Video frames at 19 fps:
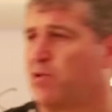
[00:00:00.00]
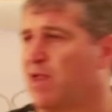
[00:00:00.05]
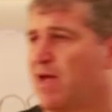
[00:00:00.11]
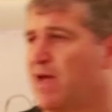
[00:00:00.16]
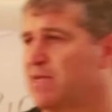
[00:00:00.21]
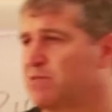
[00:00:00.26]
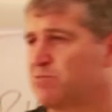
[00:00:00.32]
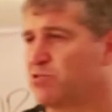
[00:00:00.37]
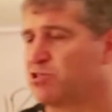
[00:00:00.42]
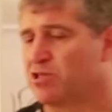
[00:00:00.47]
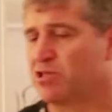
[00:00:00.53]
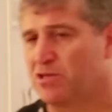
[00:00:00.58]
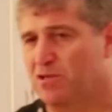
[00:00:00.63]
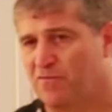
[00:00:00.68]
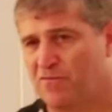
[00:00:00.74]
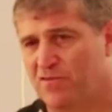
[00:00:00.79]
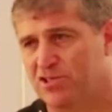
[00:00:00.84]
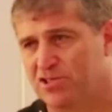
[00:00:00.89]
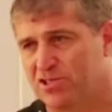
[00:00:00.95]
players with some
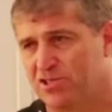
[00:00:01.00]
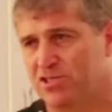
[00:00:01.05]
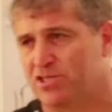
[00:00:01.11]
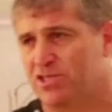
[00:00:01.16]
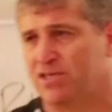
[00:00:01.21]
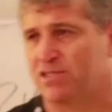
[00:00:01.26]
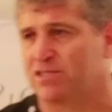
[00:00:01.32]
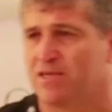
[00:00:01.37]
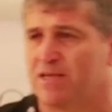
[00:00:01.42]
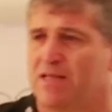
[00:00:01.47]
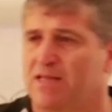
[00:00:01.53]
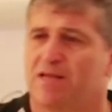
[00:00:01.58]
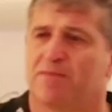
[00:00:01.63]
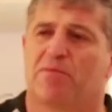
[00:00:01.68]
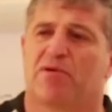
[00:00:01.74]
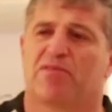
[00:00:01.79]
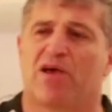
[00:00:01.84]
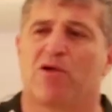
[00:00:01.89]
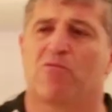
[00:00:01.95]
deficiencies,
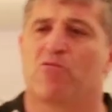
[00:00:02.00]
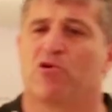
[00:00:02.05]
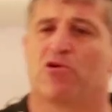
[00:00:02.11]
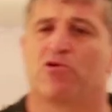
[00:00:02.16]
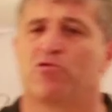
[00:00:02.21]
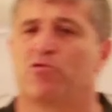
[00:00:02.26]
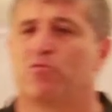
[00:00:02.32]
but they weren't